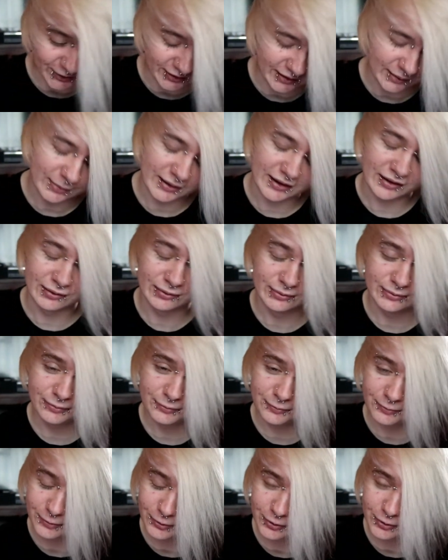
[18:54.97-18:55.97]
in about
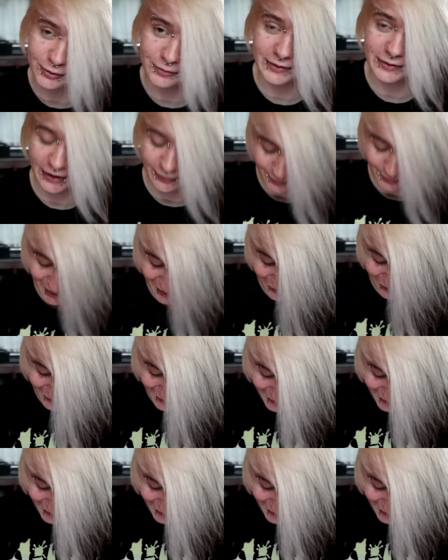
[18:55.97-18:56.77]
4 or 5 months.